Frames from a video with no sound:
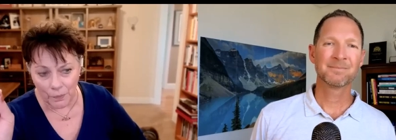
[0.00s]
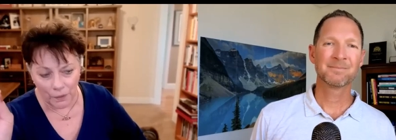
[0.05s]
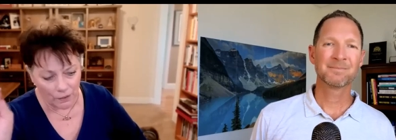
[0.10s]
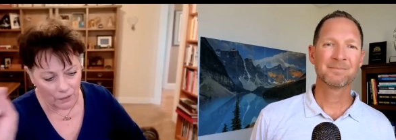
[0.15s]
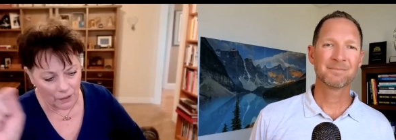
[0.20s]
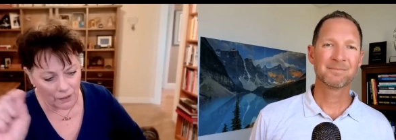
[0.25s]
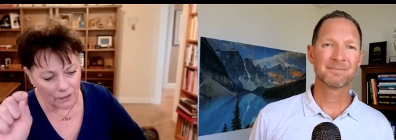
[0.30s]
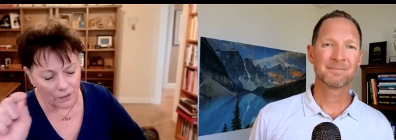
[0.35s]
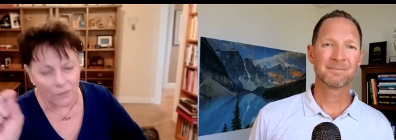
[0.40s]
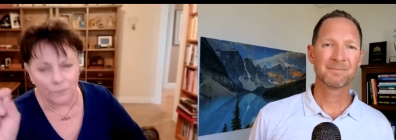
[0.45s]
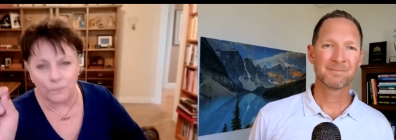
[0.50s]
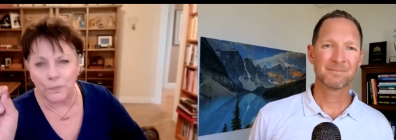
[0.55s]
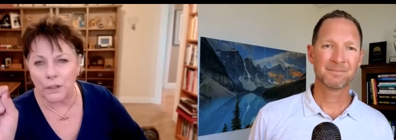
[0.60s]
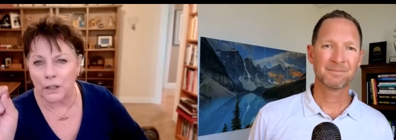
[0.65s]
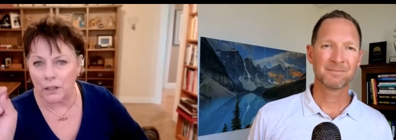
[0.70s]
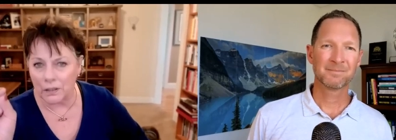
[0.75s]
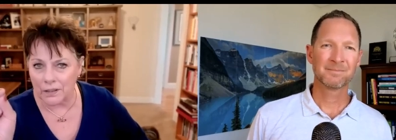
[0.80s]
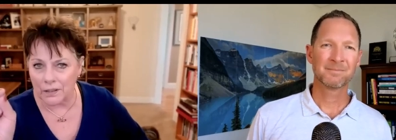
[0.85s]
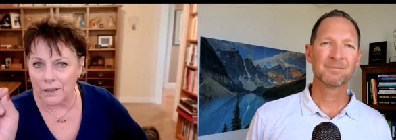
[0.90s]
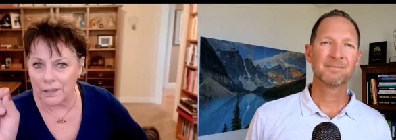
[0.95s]
Speaker 1: This is
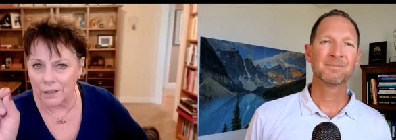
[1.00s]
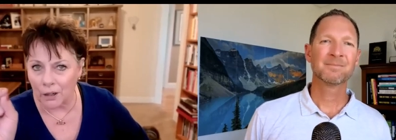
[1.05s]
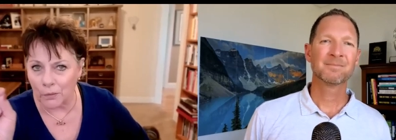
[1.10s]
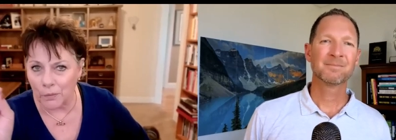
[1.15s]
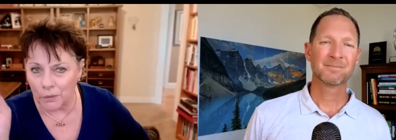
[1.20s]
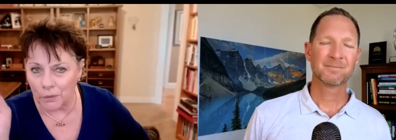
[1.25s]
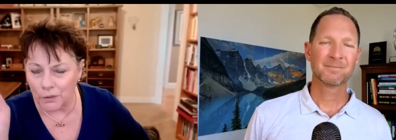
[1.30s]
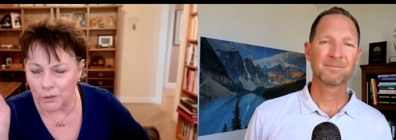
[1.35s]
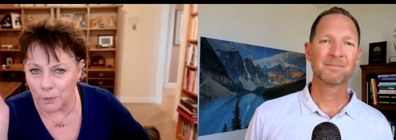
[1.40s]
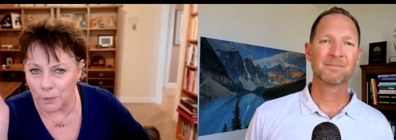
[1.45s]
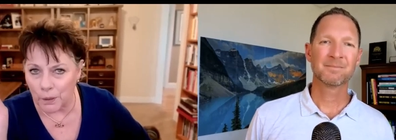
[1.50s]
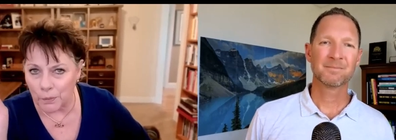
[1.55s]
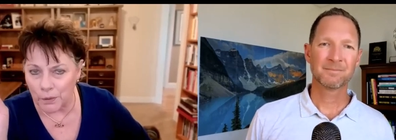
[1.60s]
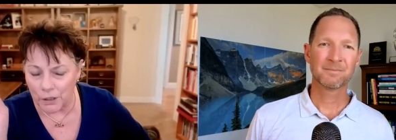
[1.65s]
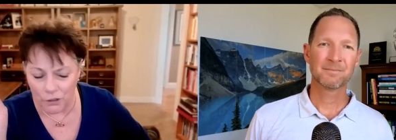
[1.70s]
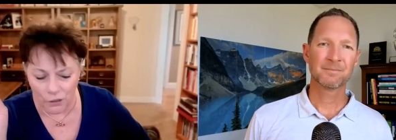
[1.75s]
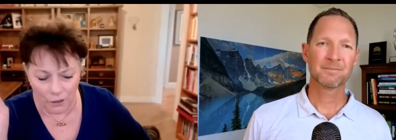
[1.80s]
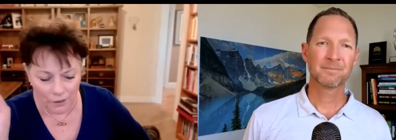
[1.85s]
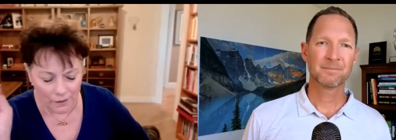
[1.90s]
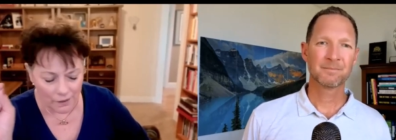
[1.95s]
because of the settlement with Department of
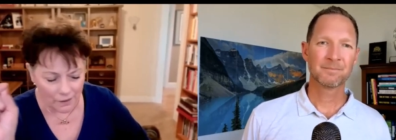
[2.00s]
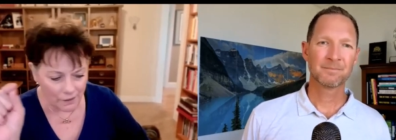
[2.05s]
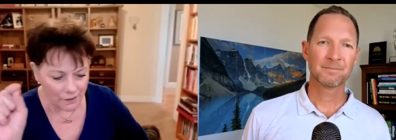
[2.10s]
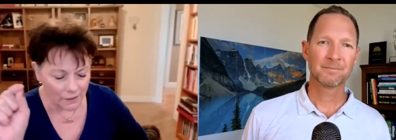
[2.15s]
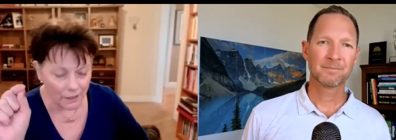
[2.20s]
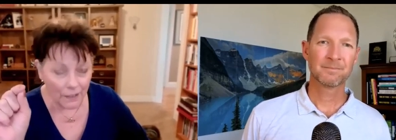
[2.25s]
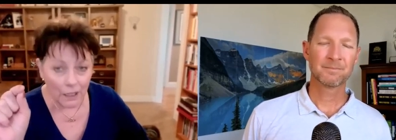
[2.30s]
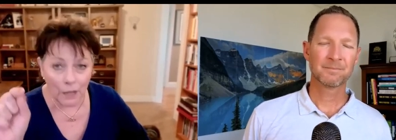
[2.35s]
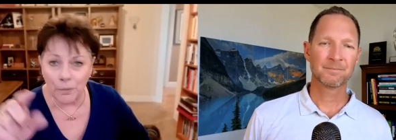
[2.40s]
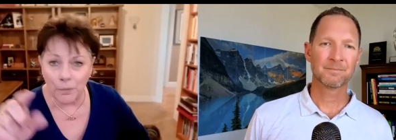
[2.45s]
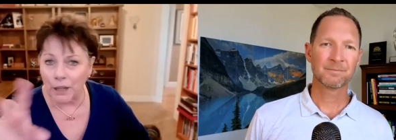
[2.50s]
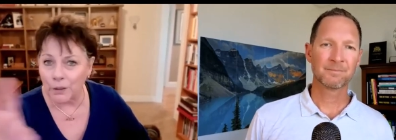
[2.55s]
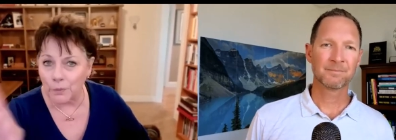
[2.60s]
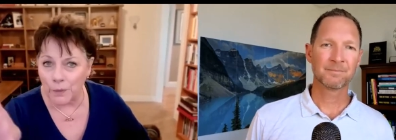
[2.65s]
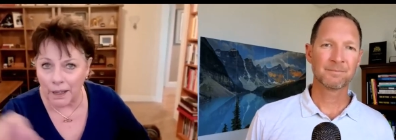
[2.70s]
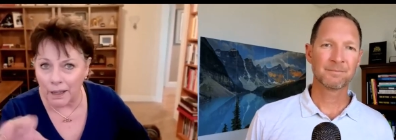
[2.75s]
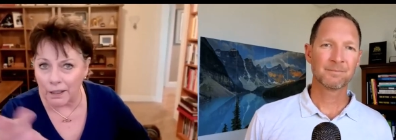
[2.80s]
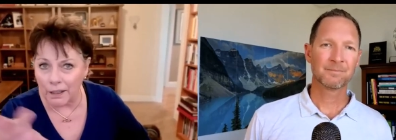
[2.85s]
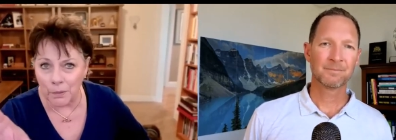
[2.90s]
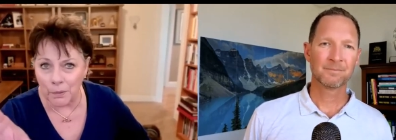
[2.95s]
Justice. And by the way,
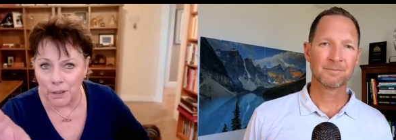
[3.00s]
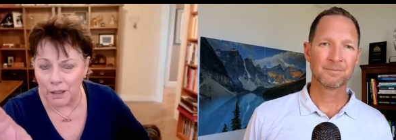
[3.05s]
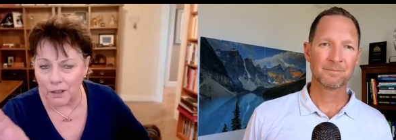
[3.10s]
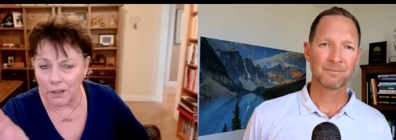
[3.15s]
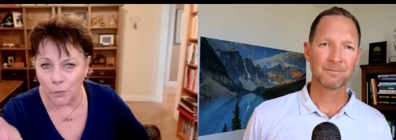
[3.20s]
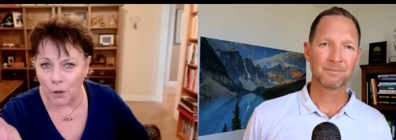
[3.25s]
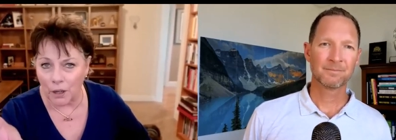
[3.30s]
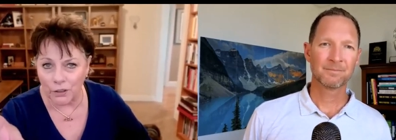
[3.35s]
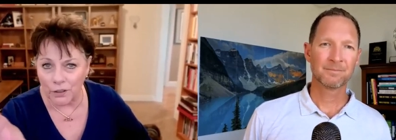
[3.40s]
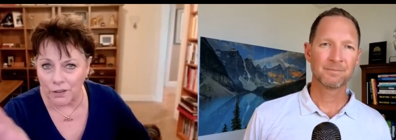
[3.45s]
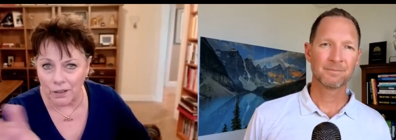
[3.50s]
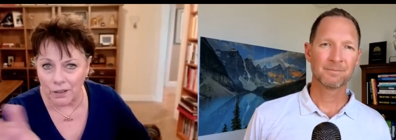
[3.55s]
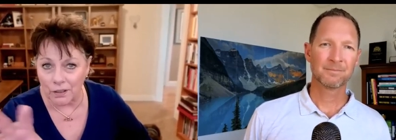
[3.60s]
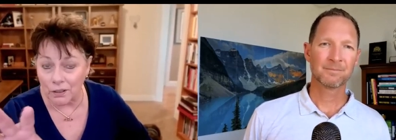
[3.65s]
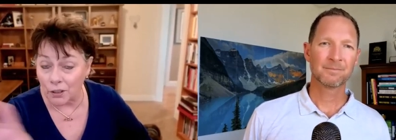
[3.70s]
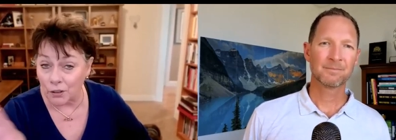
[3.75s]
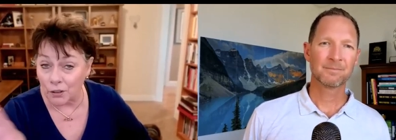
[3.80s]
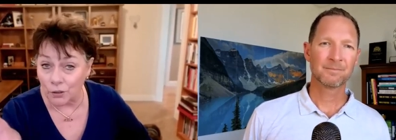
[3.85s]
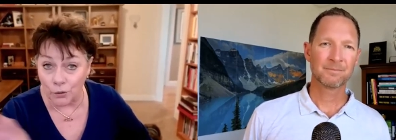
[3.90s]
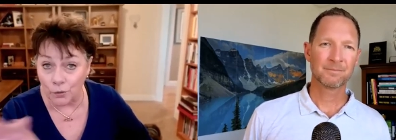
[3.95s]
anybody that watches this
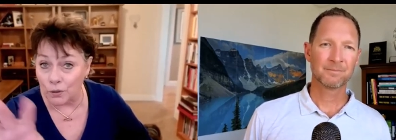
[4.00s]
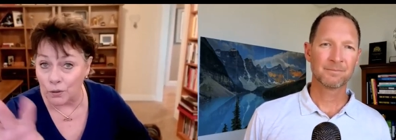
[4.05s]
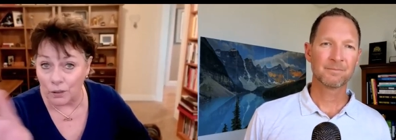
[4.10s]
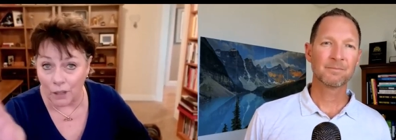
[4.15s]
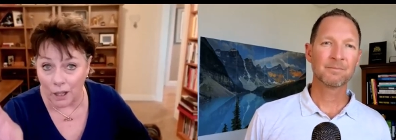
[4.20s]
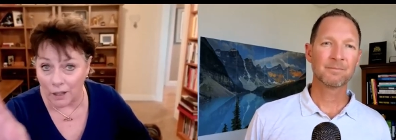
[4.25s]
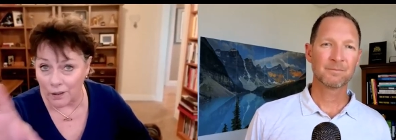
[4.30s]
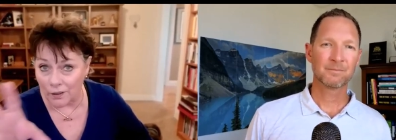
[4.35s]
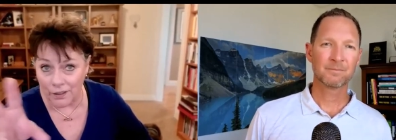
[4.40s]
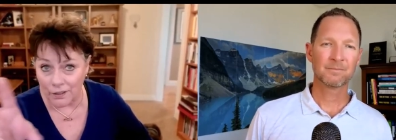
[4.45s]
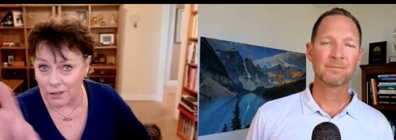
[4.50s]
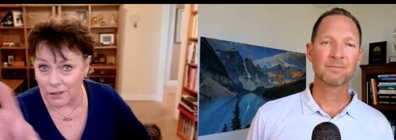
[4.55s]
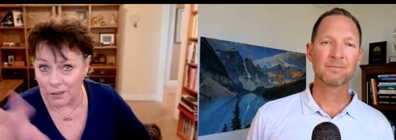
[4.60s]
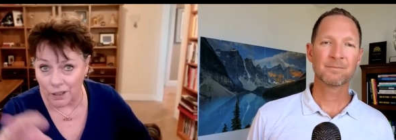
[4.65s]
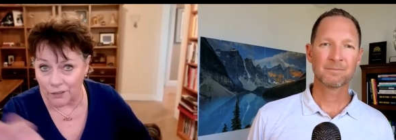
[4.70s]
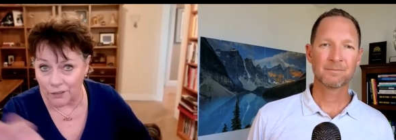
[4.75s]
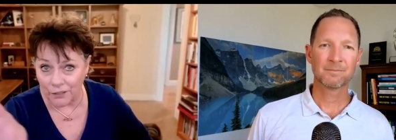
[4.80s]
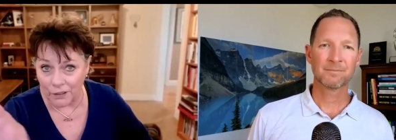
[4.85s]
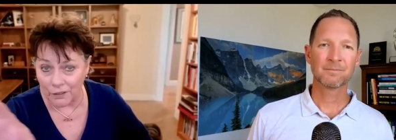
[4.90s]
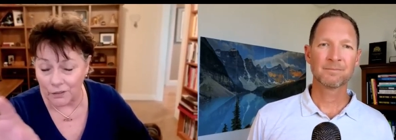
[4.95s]
can Google all this
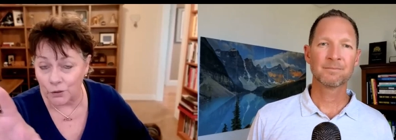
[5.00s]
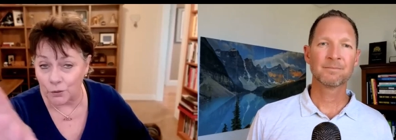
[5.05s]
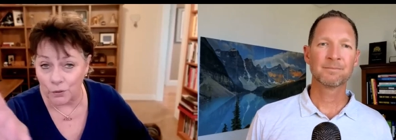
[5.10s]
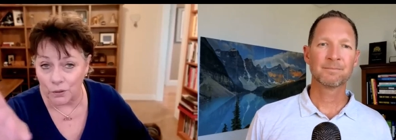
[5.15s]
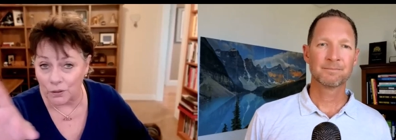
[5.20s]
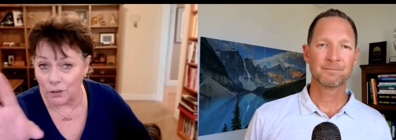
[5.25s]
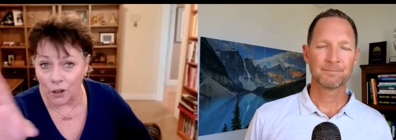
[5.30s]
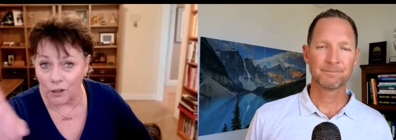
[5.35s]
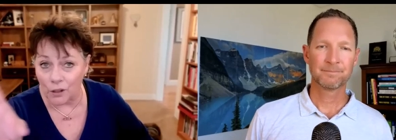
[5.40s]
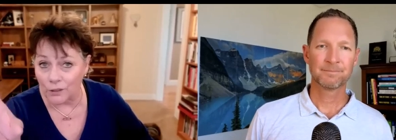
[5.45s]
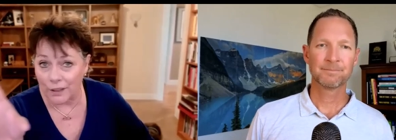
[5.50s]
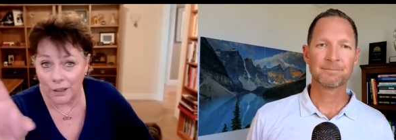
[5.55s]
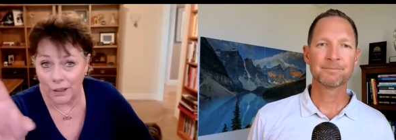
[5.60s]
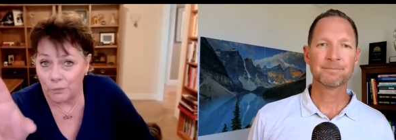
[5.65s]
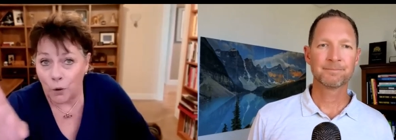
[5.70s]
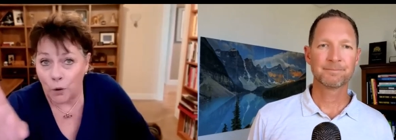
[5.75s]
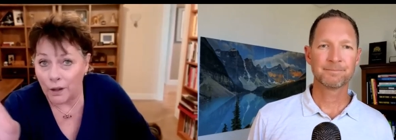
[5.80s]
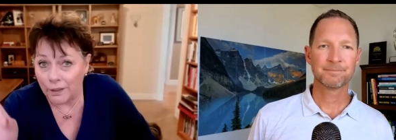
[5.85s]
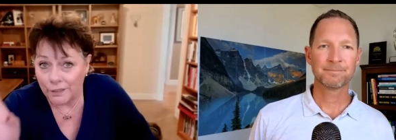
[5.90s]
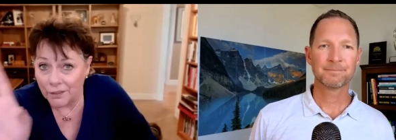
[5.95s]
stuff and Google all they
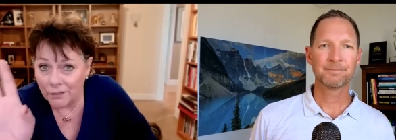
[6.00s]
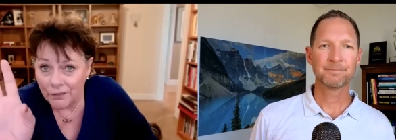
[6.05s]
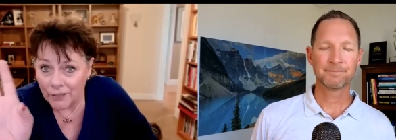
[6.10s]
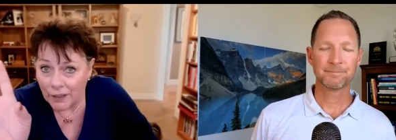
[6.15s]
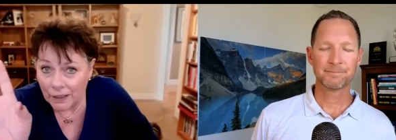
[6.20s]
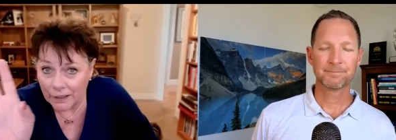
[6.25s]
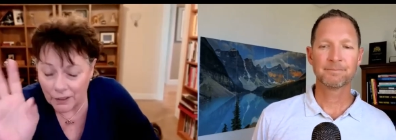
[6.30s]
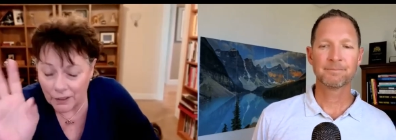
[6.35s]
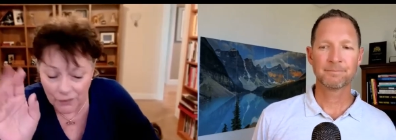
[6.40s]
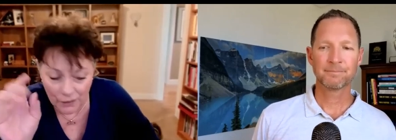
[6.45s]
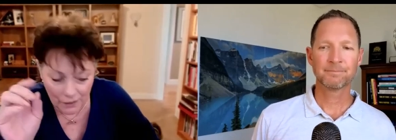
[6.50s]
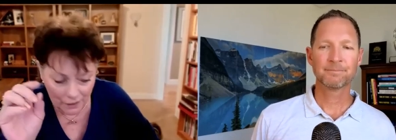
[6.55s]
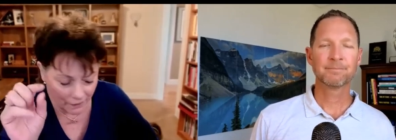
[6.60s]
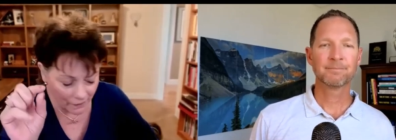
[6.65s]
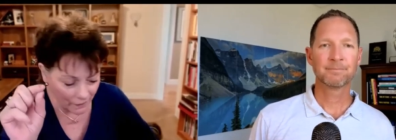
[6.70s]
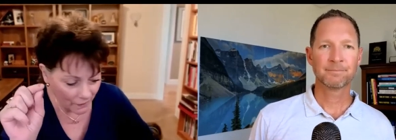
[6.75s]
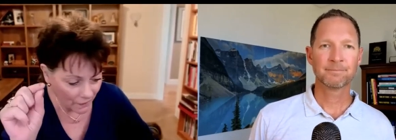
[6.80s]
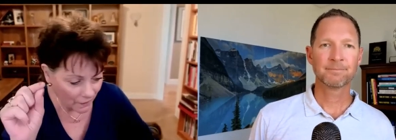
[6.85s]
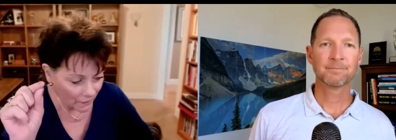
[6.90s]
want and find everything.